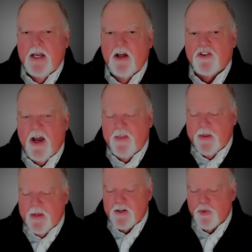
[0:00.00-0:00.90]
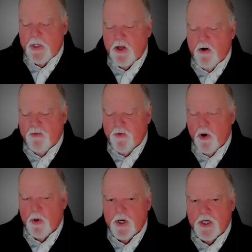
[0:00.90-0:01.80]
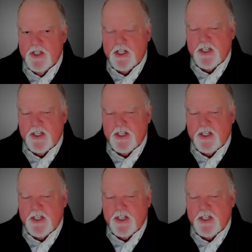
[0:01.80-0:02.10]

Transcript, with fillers: you know, so I think as we go forward,